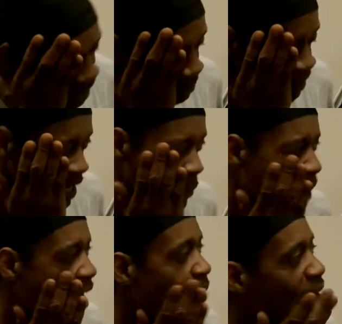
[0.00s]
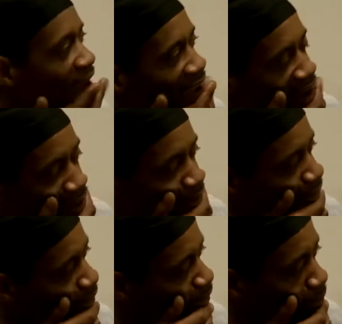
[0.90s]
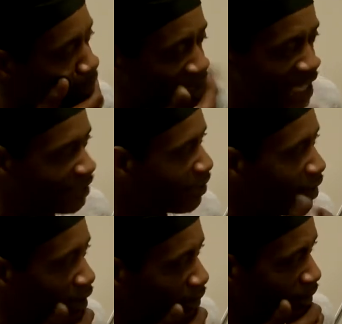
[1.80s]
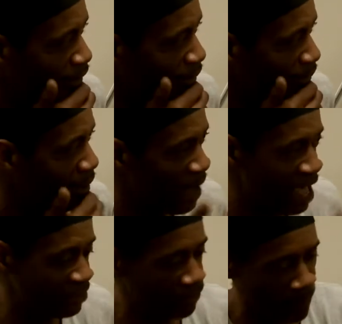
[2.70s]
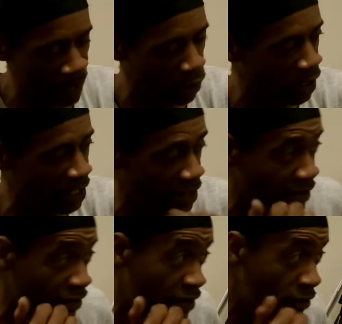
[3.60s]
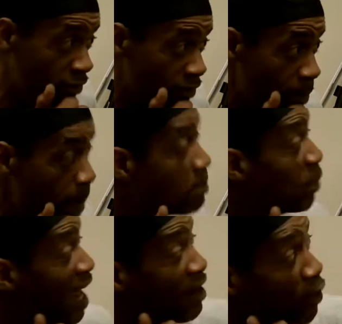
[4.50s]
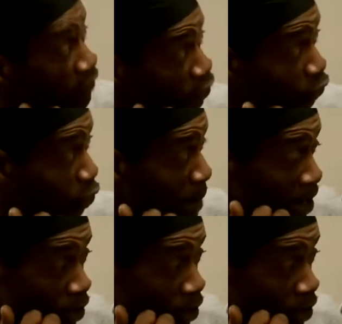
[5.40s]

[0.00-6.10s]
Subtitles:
my butt like, why what's taking so long? You know, and I'm asking about all I get is excuses. But I know for sure my